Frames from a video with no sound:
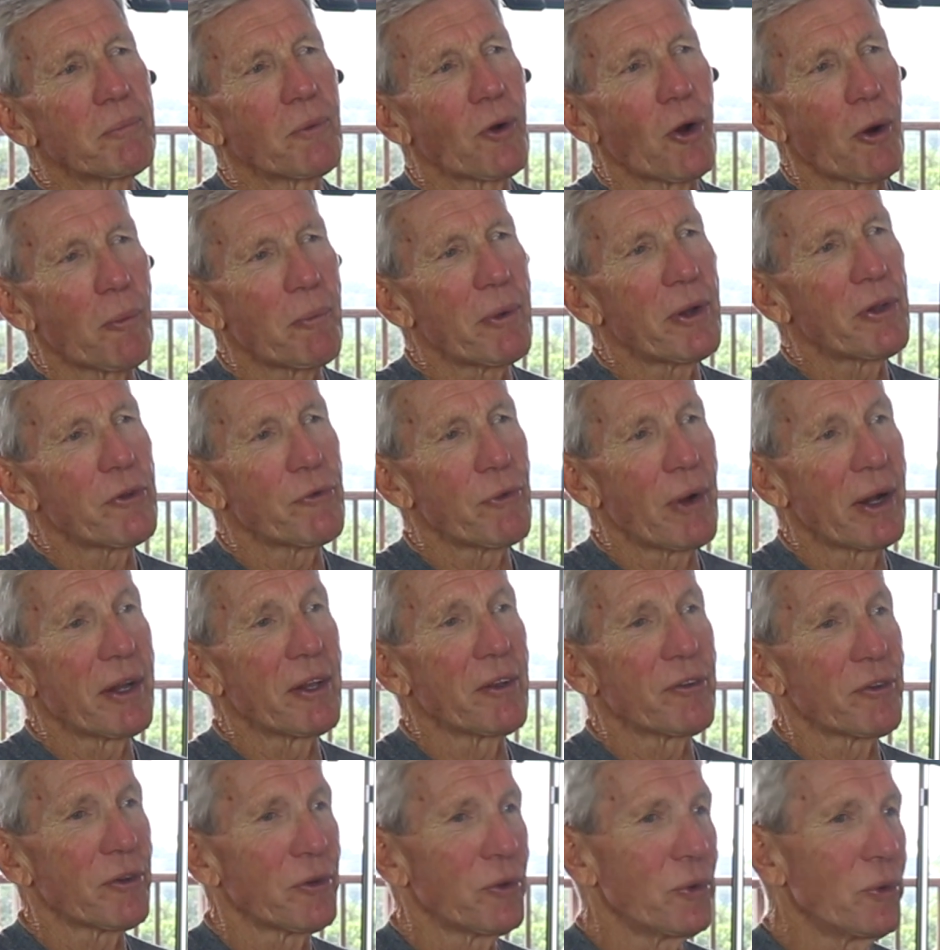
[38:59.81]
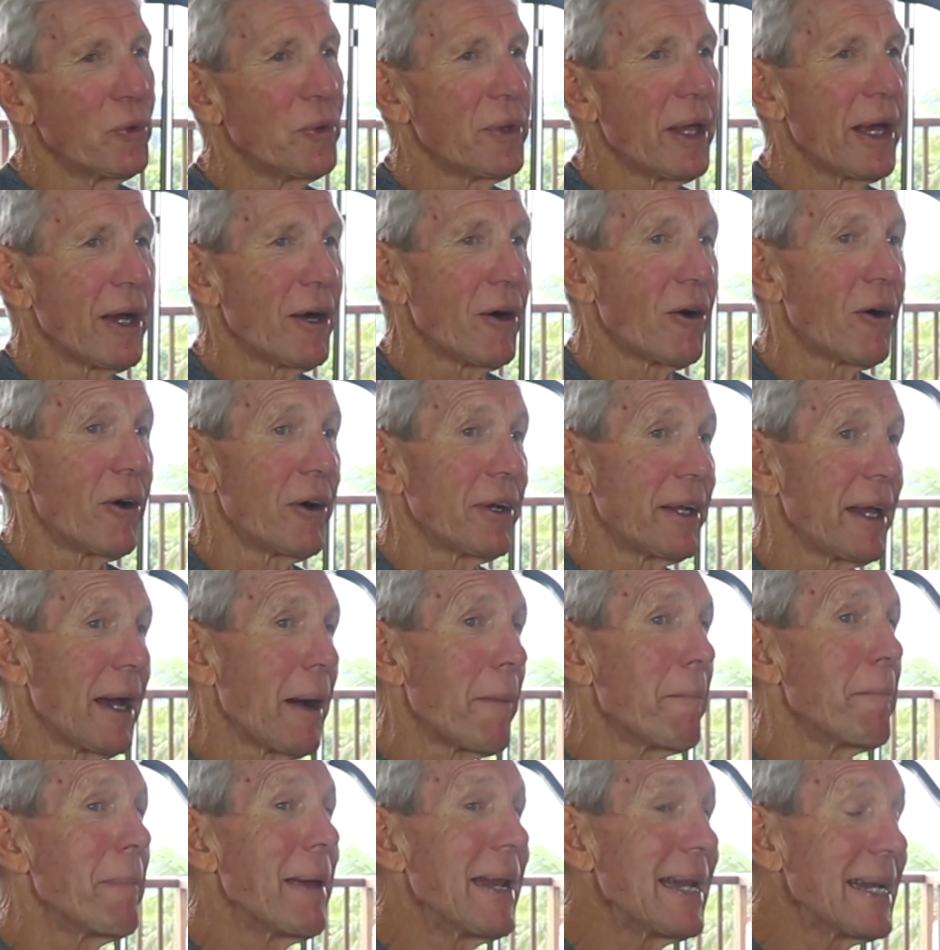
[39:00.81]
Comrades runners and who they are and
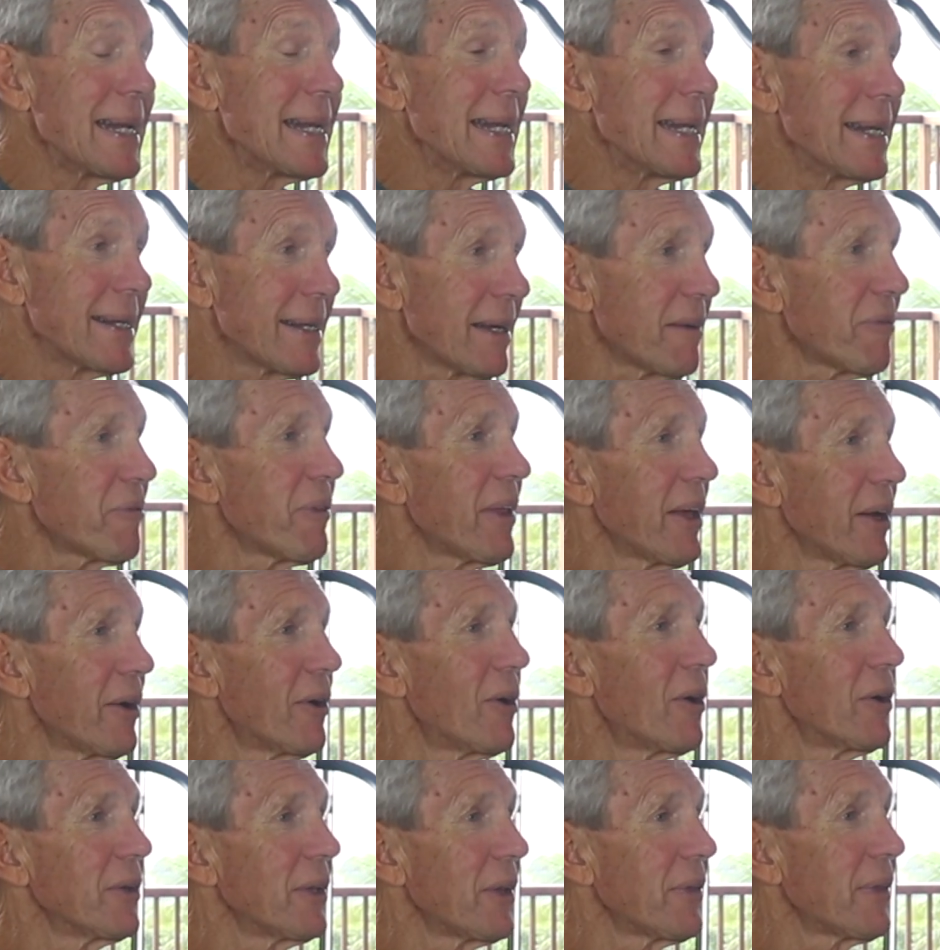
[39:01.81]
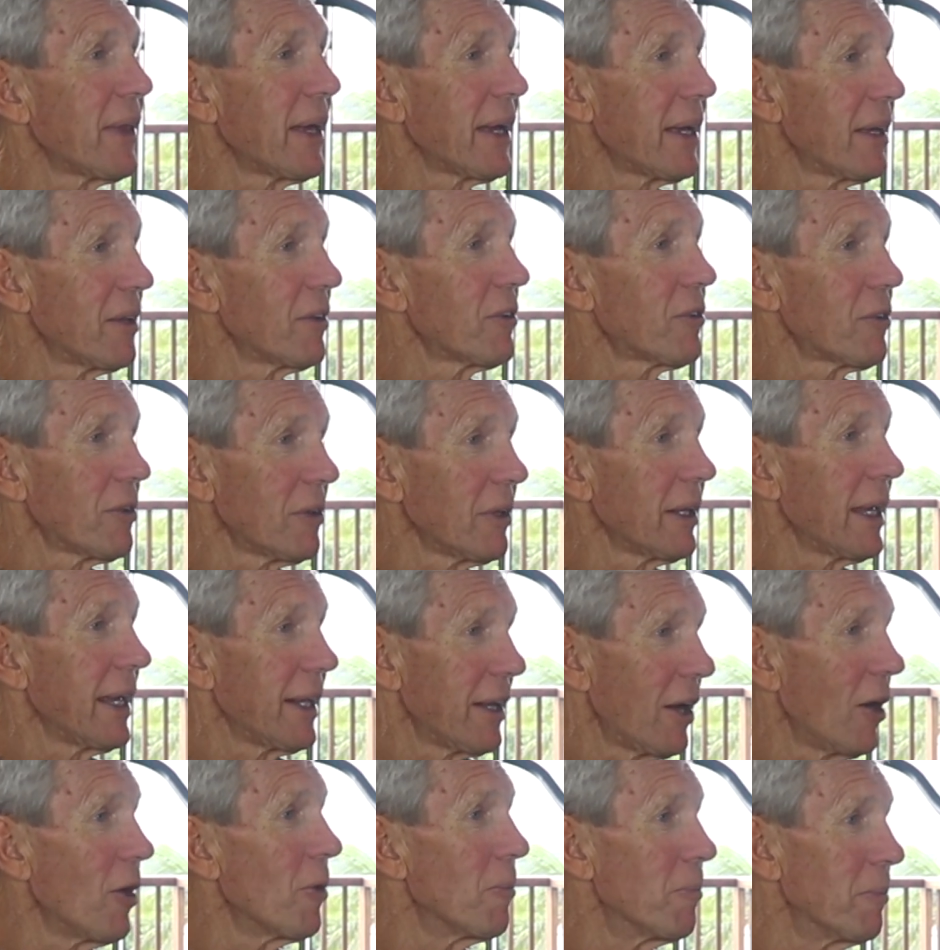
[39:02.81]
how mentally tough they are, that they can still
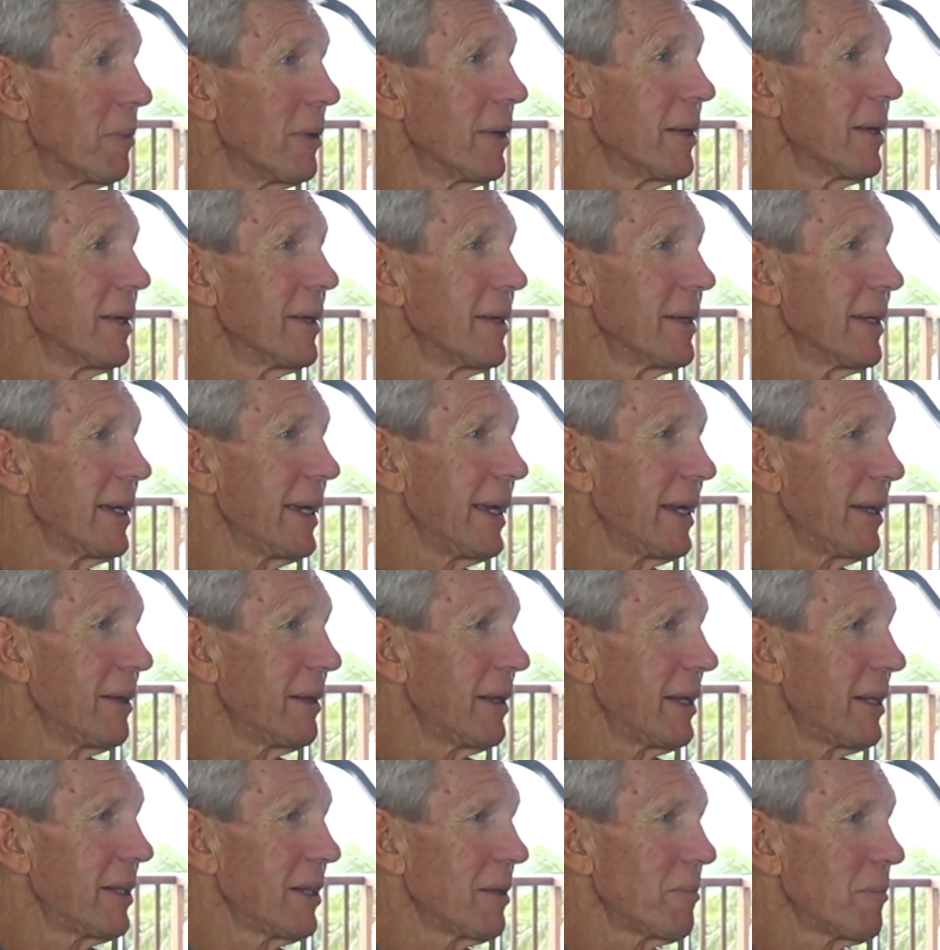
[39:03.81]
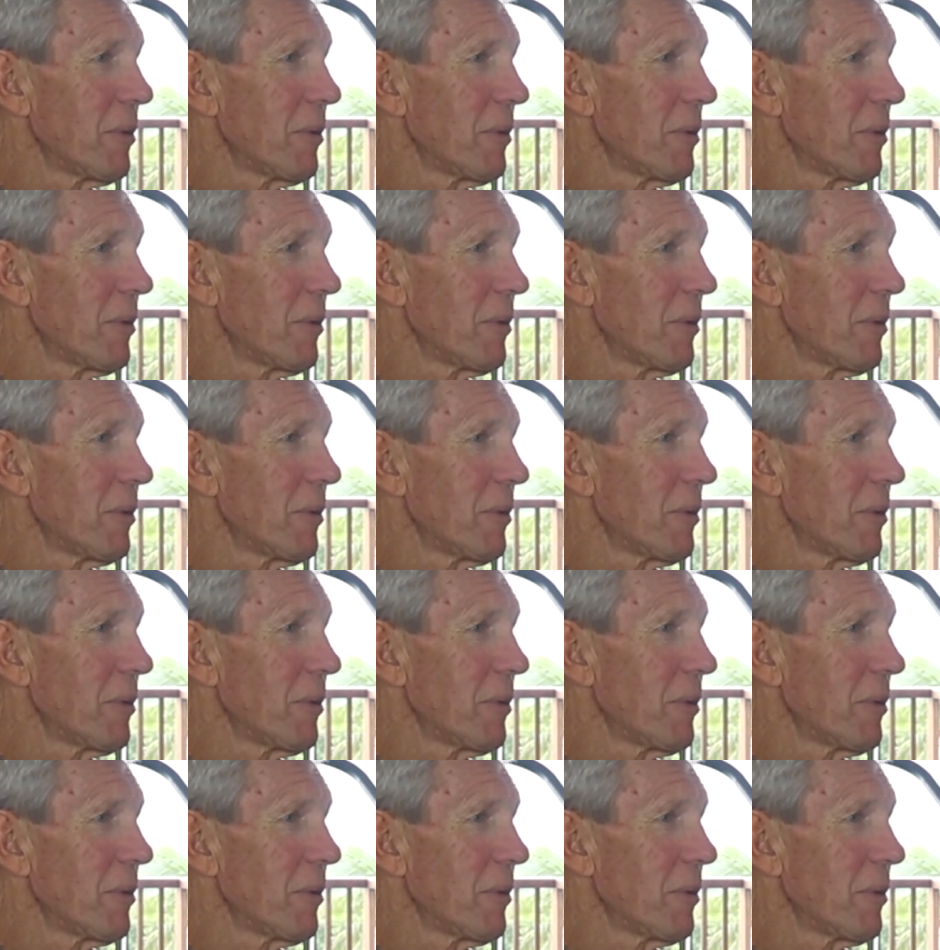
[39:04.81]
get home in the